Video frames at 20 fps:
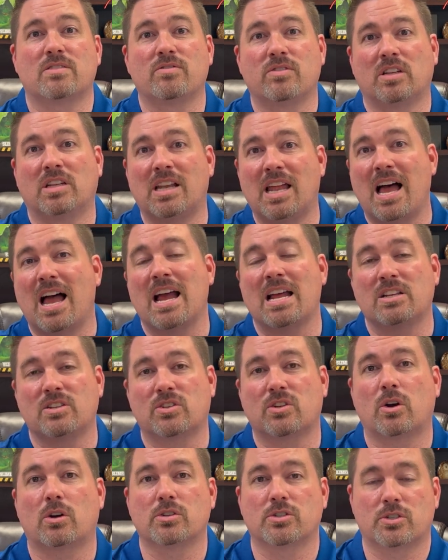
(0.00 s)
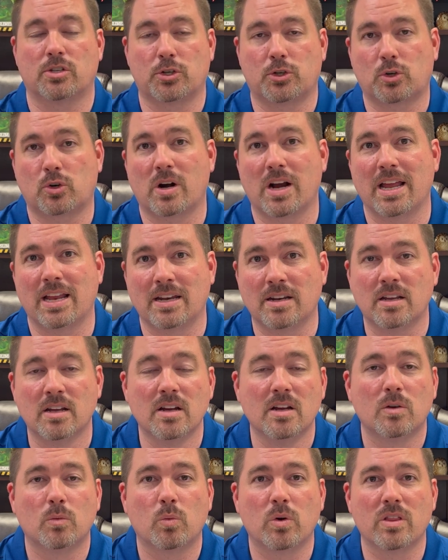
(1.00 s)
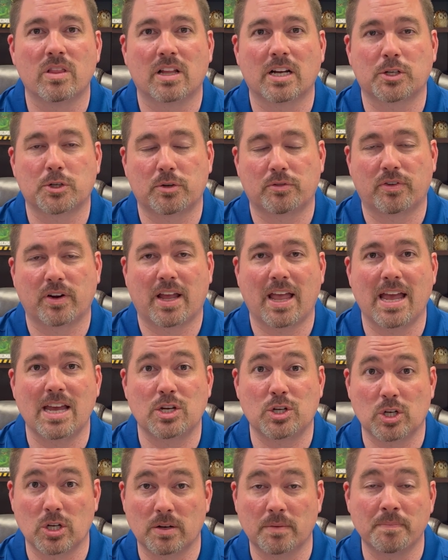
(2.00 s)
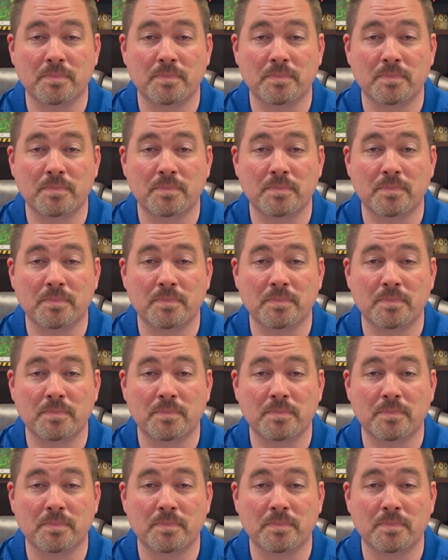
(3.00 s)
the line starts to trend with electrification.